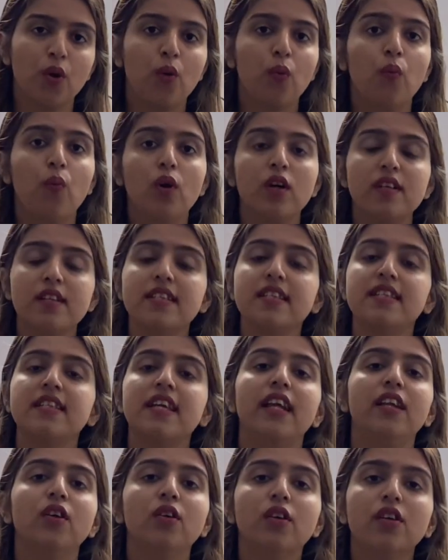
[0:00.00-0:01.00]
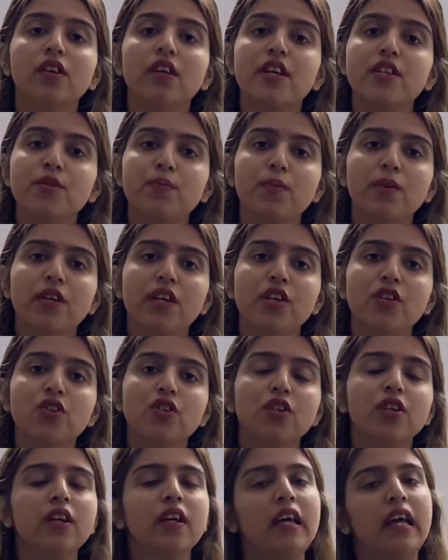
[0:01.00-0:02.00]
What is cellular
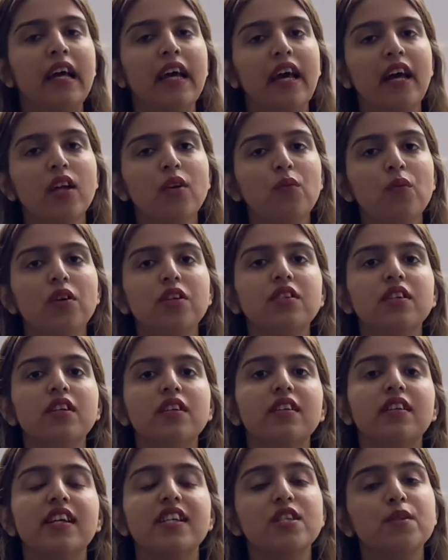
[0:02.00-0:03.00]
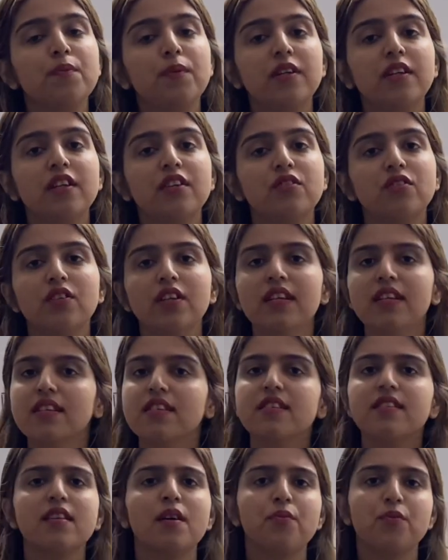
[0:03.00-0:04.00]
respiration and what are respiratory
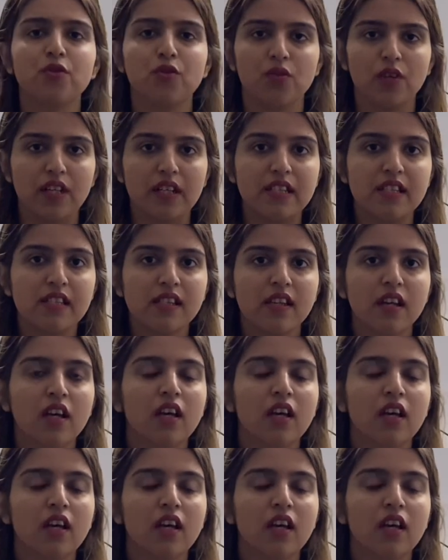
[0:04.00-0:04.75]
substrates?